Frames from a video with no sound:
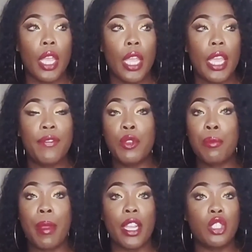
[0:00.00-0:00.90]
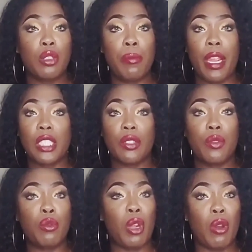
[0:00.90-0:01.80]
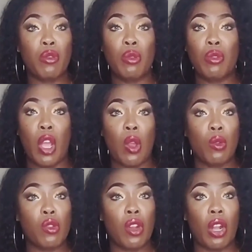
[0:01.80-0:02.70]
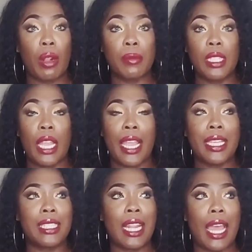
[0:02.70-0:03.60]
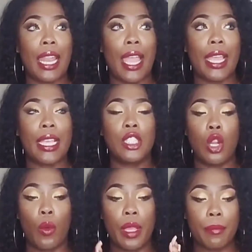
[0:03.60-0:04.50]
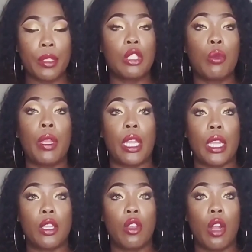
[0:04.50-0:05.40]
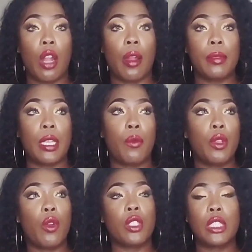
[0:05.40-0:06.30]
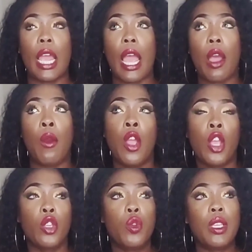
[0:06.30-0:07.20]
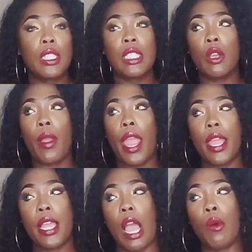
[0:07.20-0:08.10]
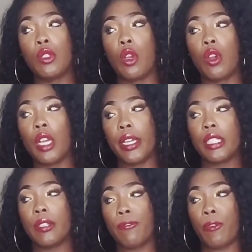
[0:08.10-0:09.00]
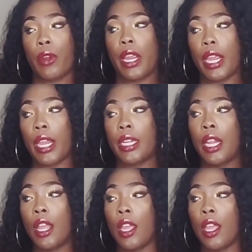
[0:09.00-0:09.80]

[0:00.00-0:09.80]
if you mesh, you mesh. If you don't, you don't. You know what I'm saying? It's not like, it's no in between. You know what I'm saying? When you're a child, you can still hang out with your cousin friend,